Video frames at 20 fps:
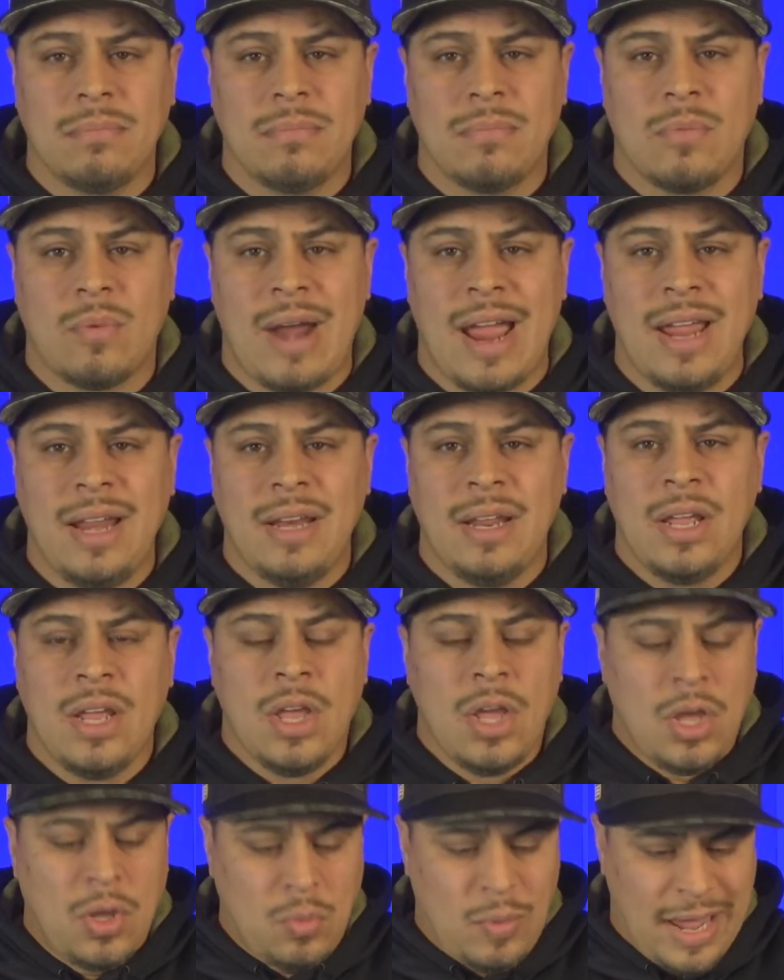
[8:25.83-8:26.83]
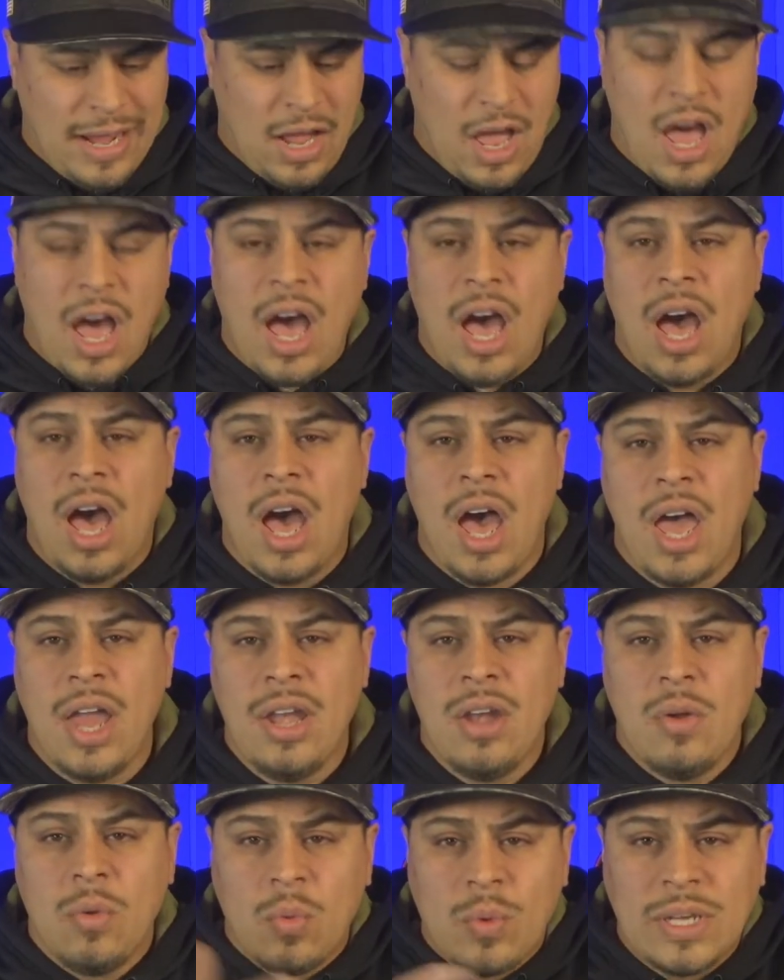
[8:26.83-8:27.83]
right? Like
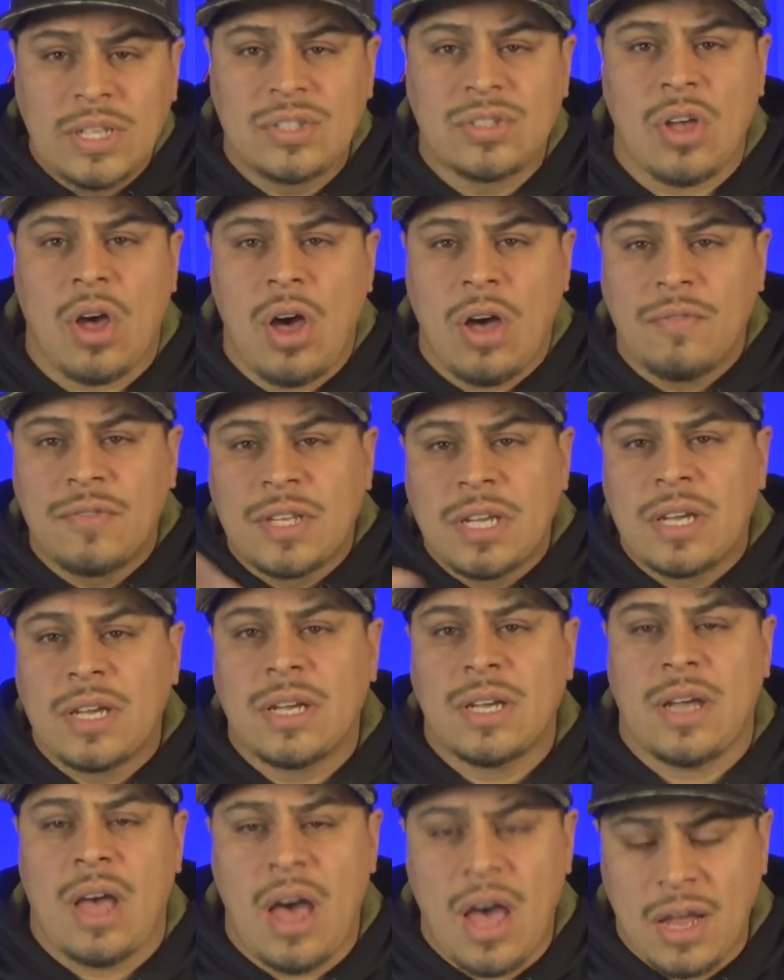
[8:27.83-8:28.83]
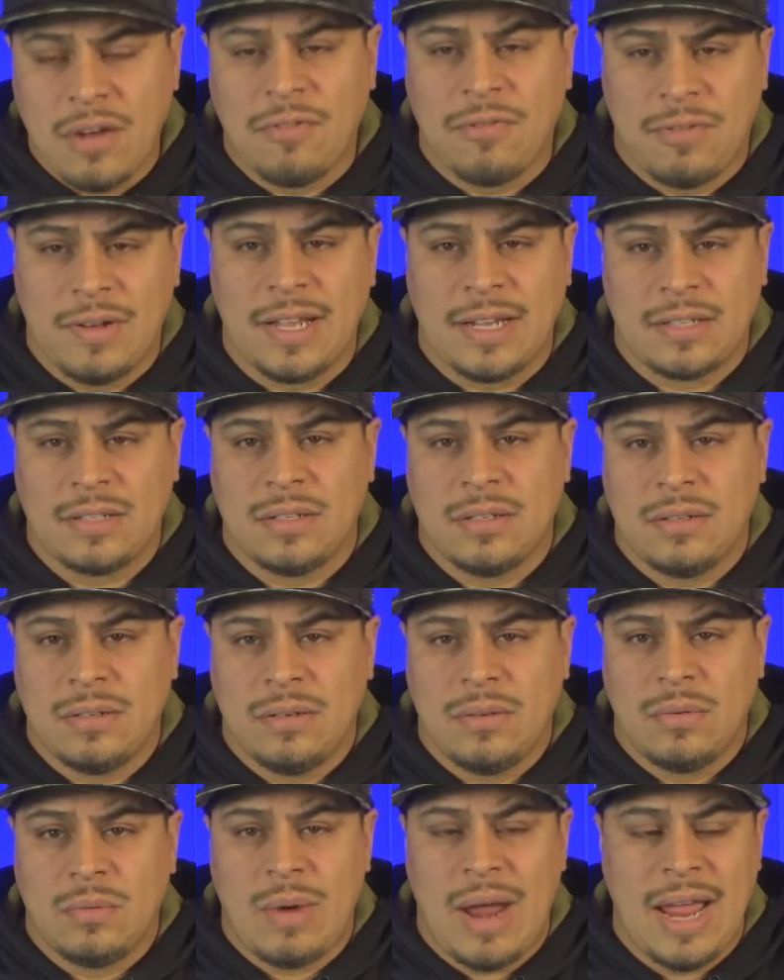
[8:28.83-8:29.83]
unresolved conflict,
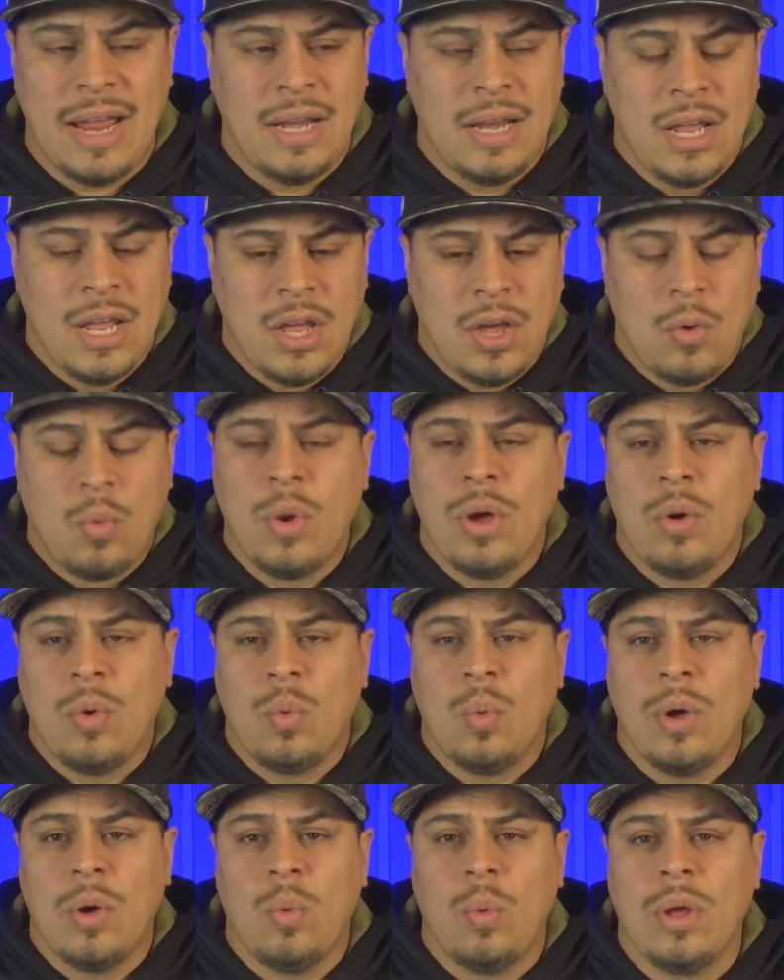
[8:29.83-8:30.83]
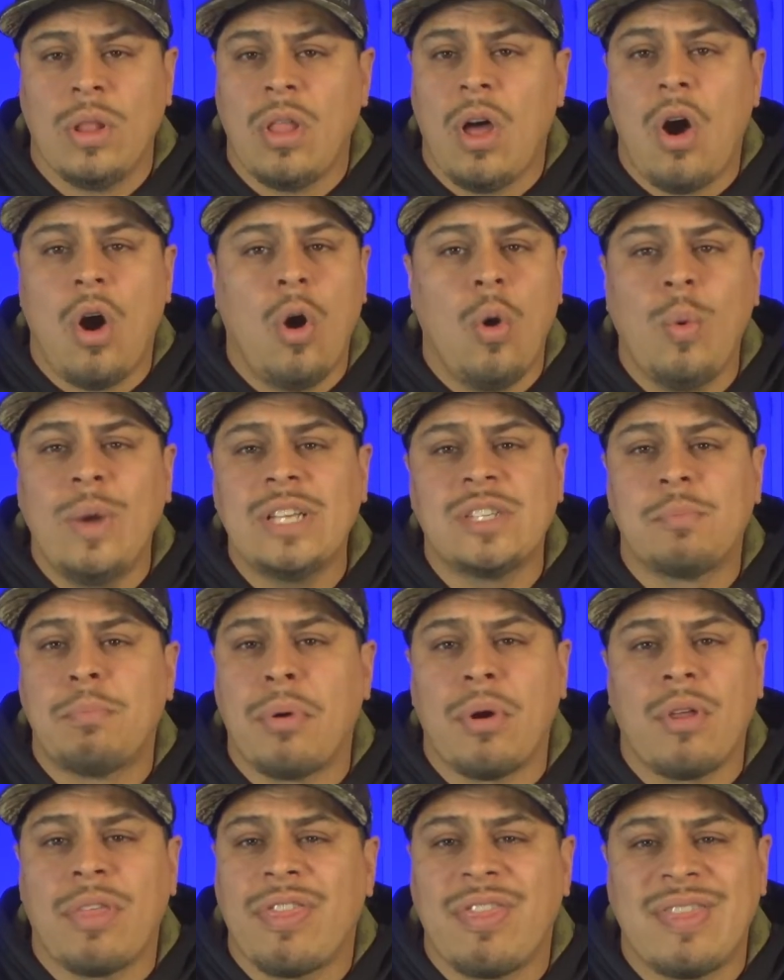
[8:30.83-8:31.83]
right, will always
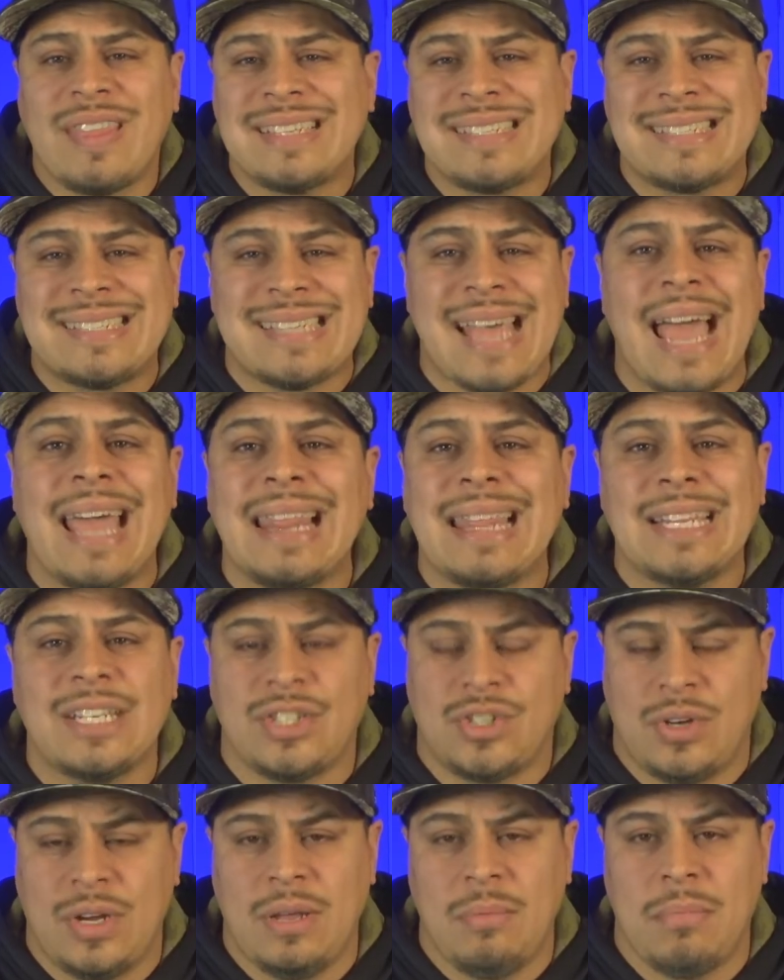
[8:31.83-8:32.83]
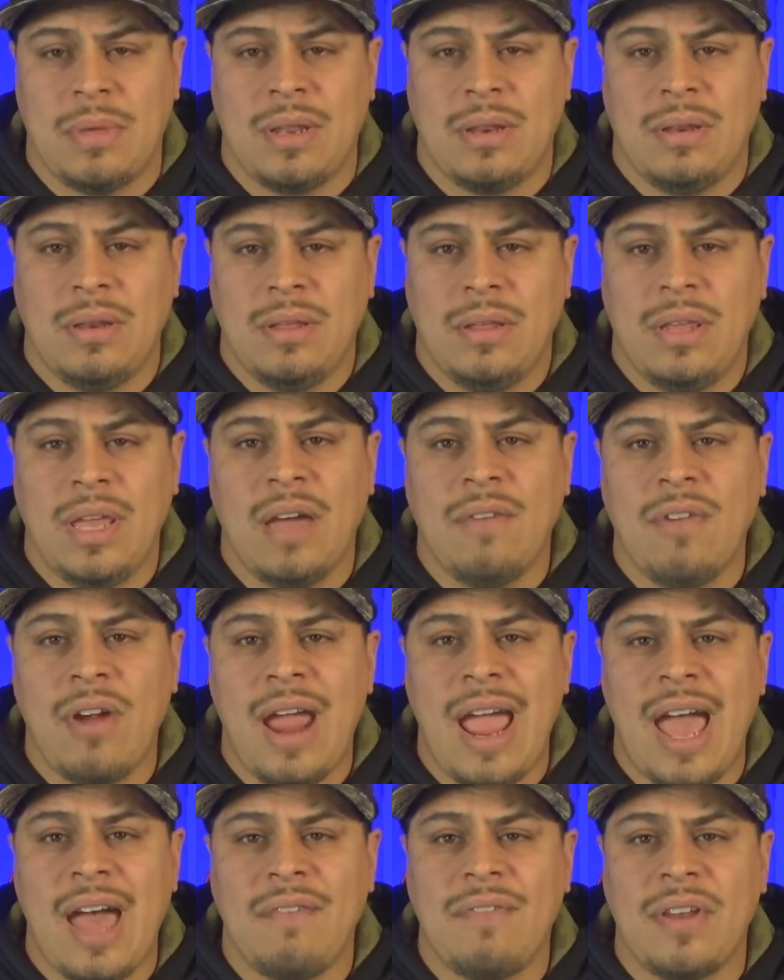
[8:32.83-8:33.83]
birth the silent treatment. You ever
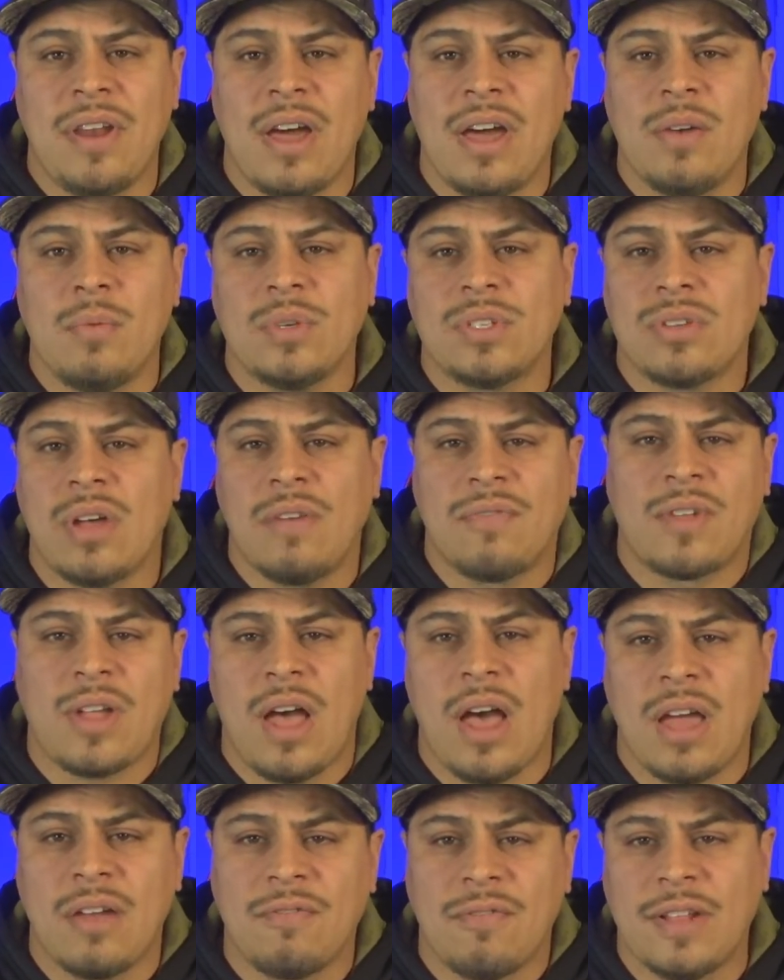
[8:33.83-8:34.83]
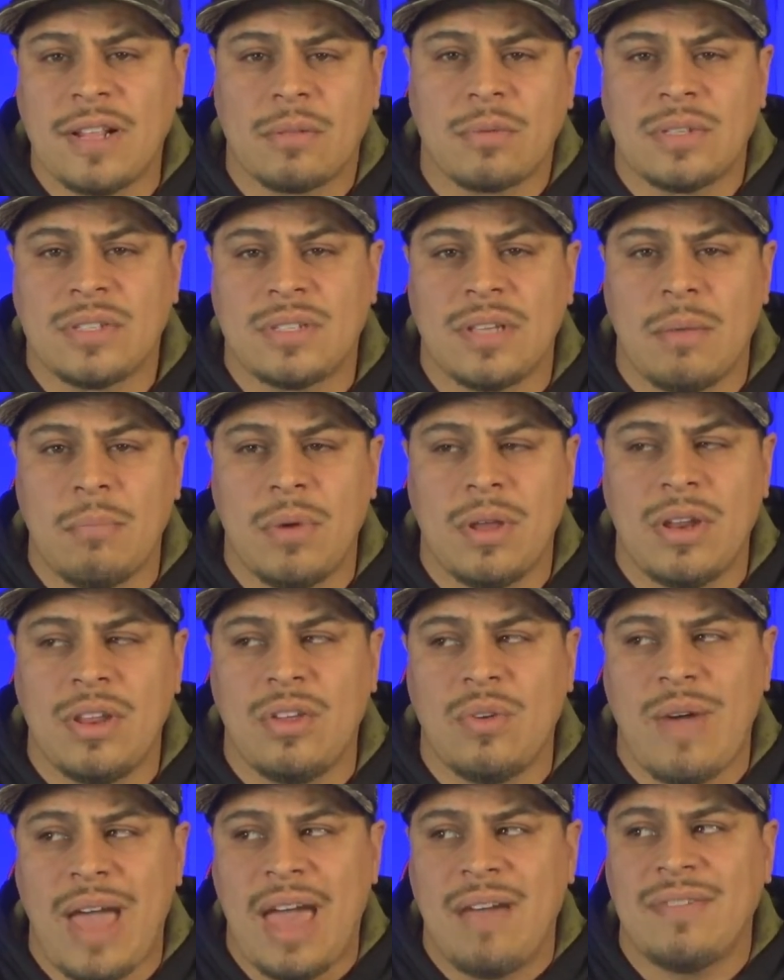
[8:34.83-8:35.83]
have an unresolved conflict with someone
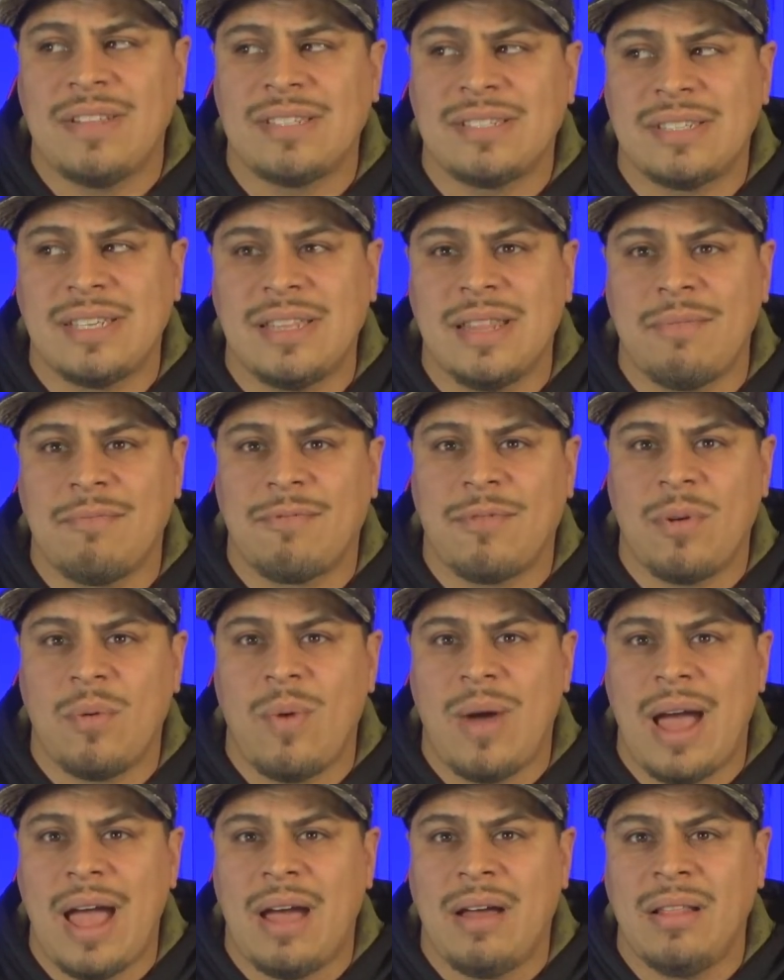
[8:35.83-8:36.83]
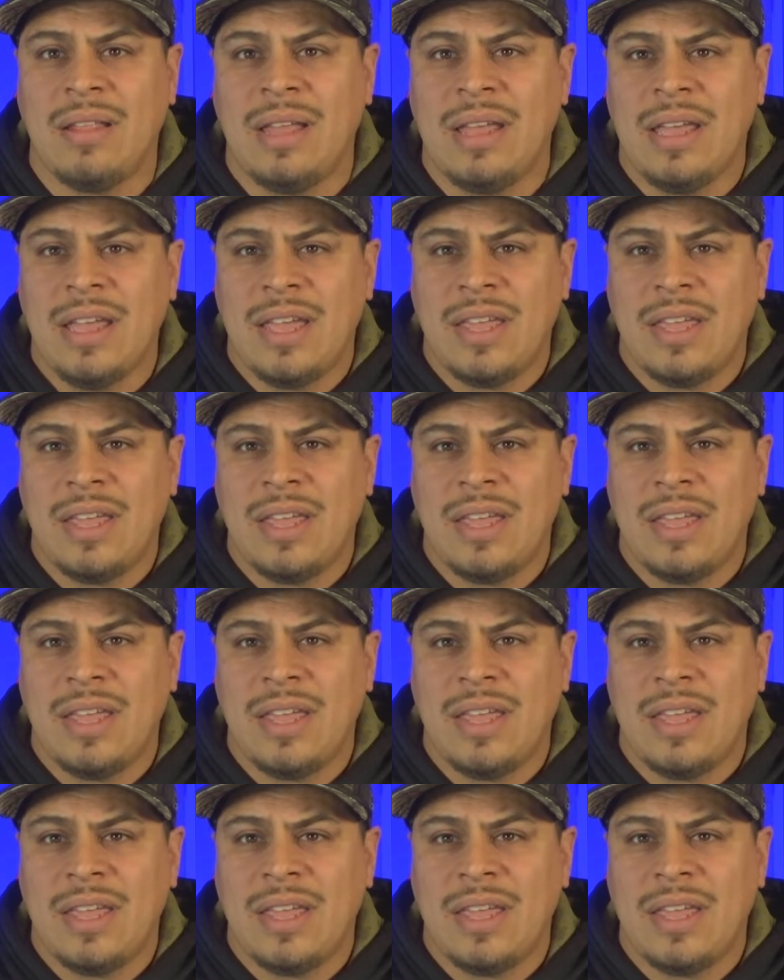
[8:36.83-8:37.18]
and you haven't seen them for a while?